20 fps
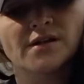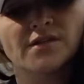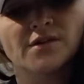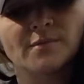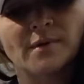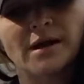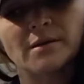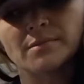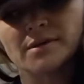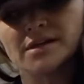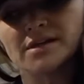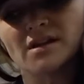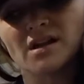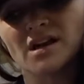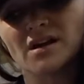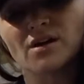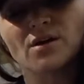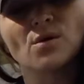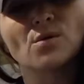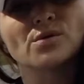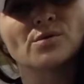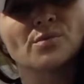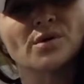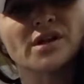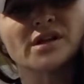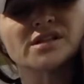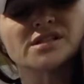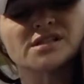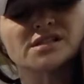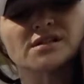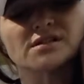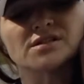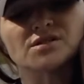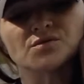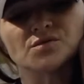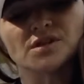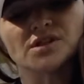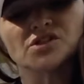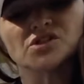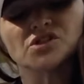There might be a lot of codependency in this